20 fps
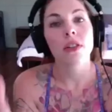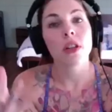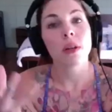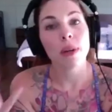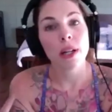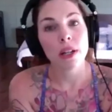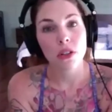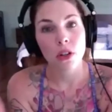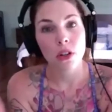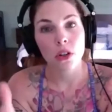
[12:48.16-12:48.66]
on
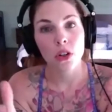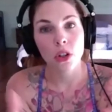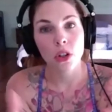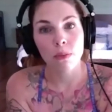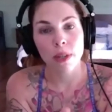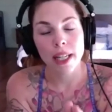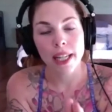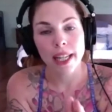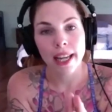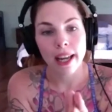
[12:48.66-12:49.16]
my social
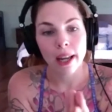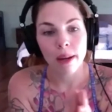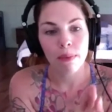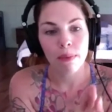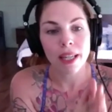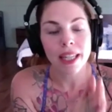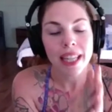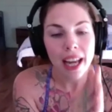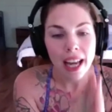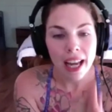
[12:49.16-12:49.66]
media
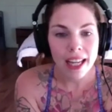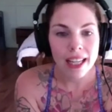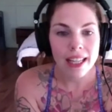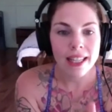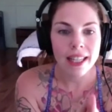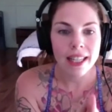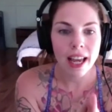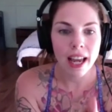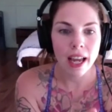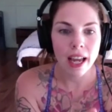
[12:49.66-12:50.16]

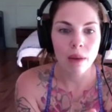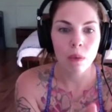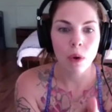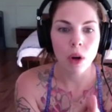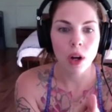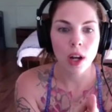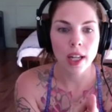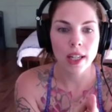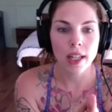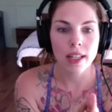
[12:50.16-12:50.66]
because I
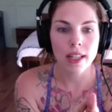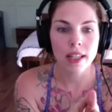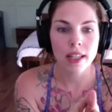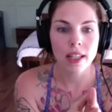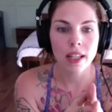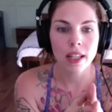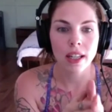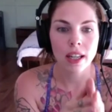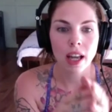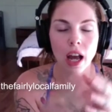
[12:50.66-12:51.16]
want
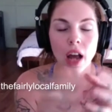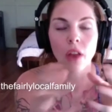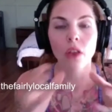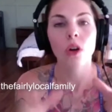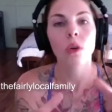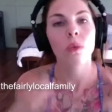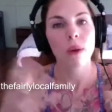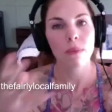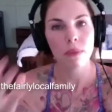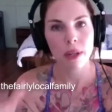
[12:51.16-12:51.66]
other
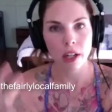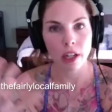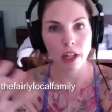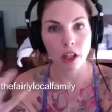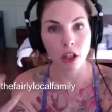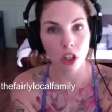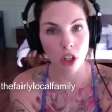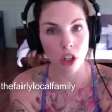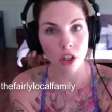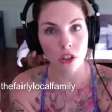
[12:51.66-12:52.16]
women and
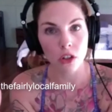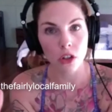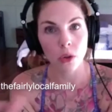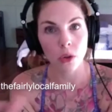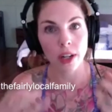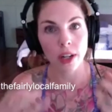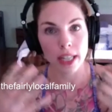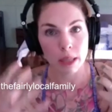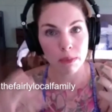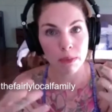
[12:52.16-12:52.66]
girls who
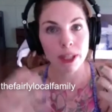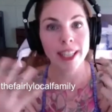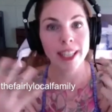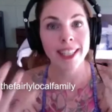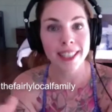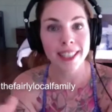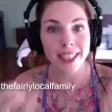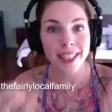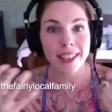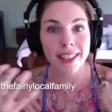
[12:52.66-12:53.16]
are
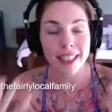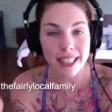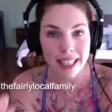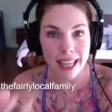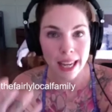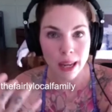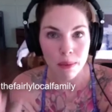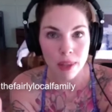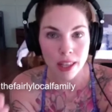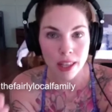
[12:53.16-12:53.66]
experiencing the
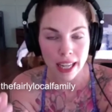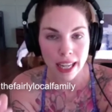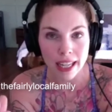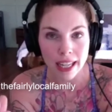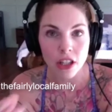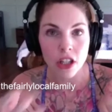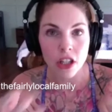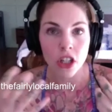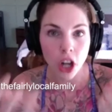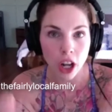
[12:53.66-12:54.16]
same thing
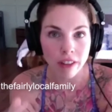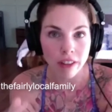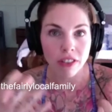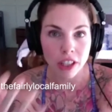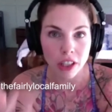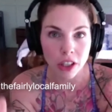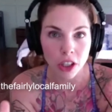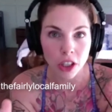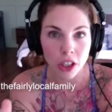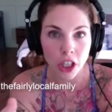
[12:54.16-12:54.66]
to not
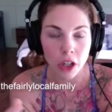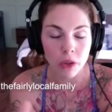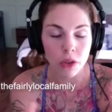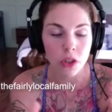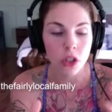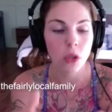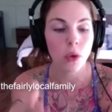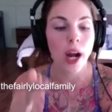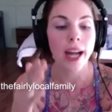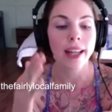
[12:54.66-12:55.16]
feel alone.
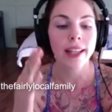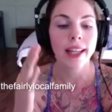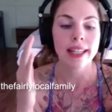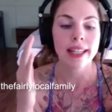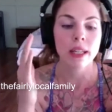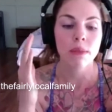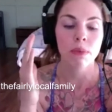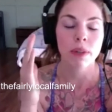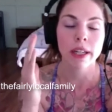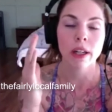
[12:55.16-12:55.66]
So I like
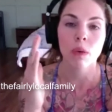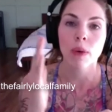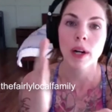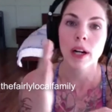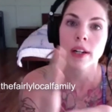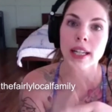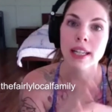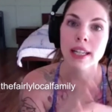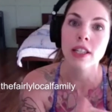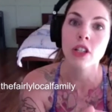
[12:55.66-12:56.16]
to bring
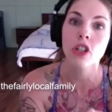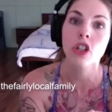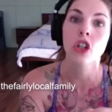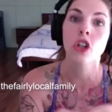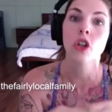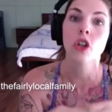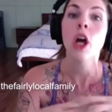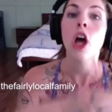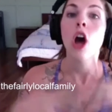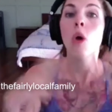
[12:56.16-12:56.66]
awareness
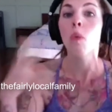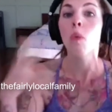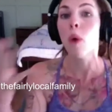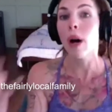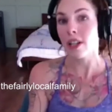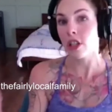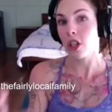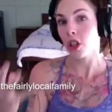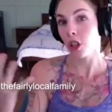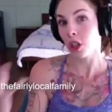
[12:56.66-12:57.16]
to
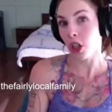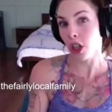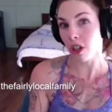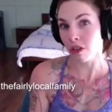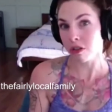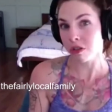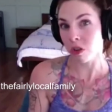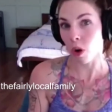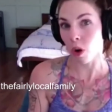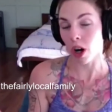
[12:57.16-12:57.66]
what to look
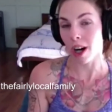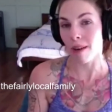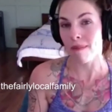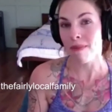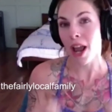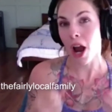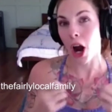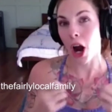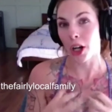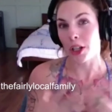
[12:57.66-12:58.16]
for.
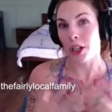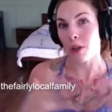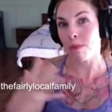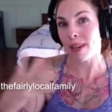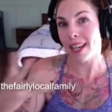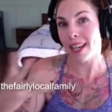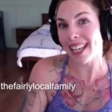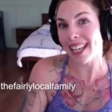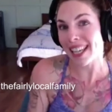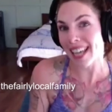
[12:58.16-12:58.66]
Are you
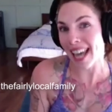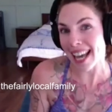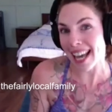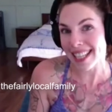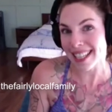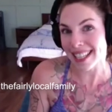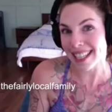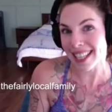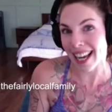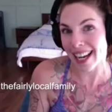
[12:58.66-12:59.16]
being
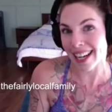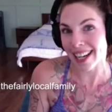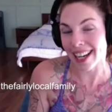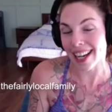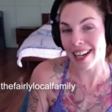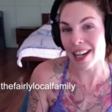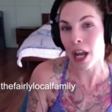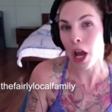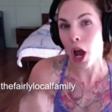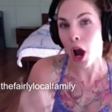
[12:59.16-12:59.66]

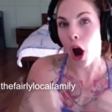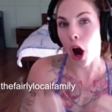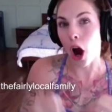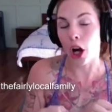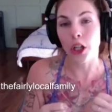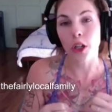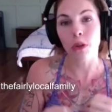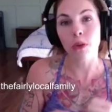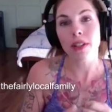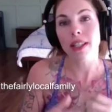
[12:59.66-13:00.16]
gaslighted? Are
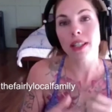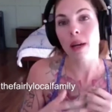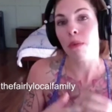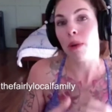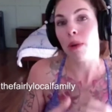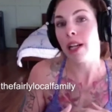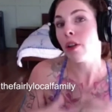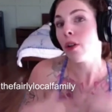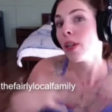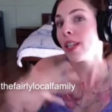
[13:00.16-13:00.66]
you with someone
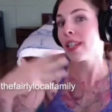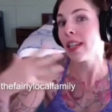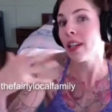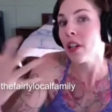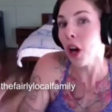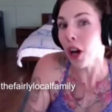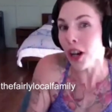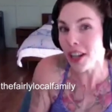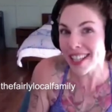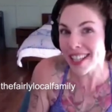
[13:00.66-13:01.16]
who is a
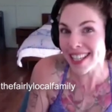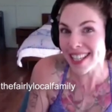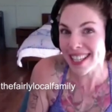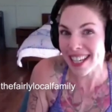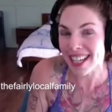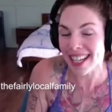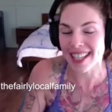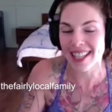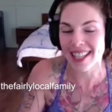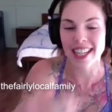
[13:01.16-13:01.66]

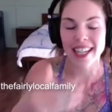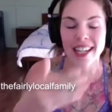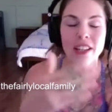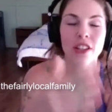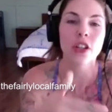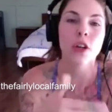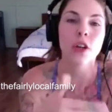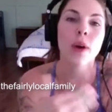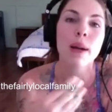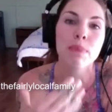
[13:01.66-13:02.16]
narcissist? And then
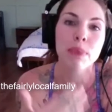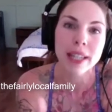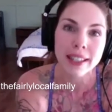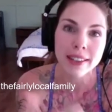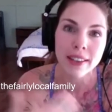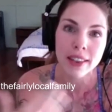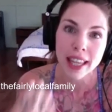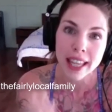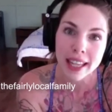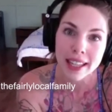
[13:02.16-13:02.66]
so I bring
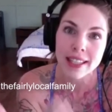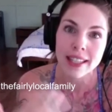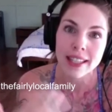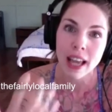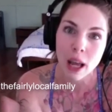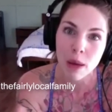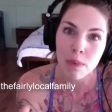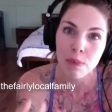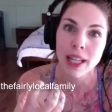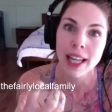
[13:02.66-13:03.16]
things
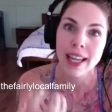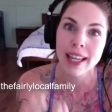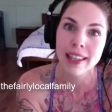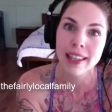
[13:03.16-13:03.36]
up like